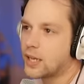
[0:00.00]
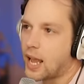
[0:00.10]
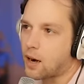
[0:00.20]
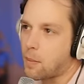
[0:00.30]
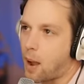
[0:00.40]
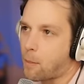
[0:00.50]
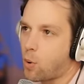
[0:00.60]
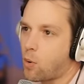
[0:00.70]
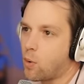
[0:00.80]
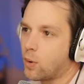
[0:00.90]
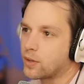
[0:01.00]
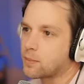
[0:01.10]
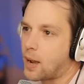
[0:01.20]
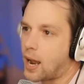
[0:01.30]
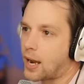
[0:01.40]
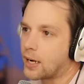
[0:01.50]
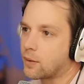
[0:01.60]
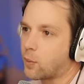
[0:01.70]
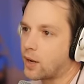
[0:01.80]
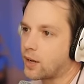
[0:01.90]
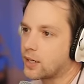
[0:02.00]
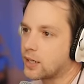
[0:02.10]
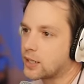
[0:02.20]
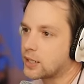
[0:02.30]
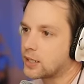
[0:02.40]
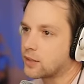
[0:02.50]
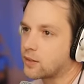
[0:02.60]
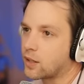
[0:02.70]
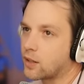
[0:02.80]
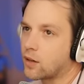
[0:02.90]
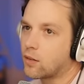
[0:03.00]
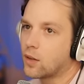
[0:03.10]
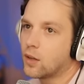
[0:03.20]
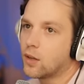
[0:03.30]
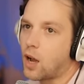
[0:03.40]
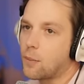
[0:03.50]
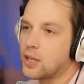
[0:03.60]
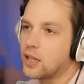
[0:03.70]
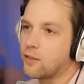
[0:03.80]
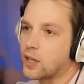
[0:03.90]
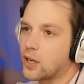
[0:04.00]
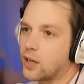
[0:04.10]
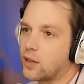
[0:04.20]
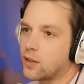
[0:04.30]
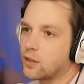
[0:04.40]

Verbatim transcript: Get out of my pool. It's mine. Wow, I need to clean this thing, though. I'll be leaving a